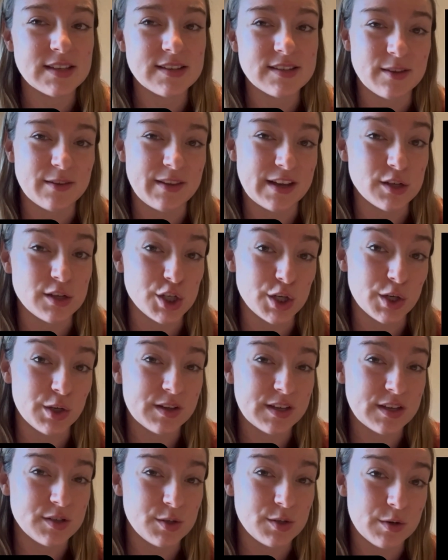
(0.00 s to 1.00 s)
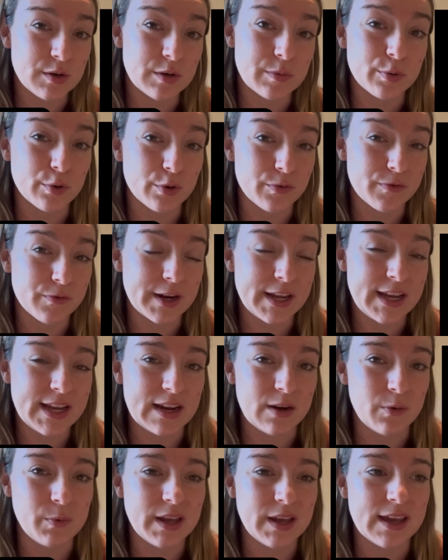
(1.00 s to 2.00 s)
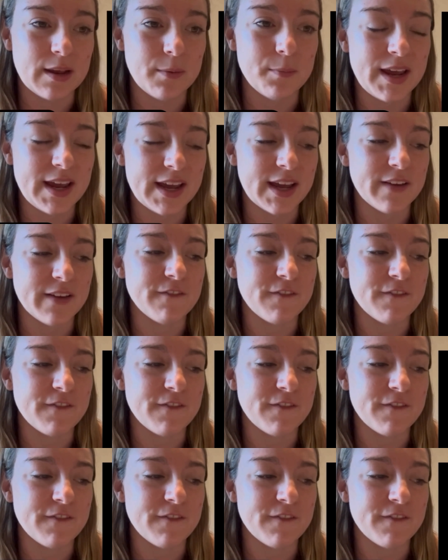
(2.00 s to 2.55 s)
so that Jill can do her proofread and we can make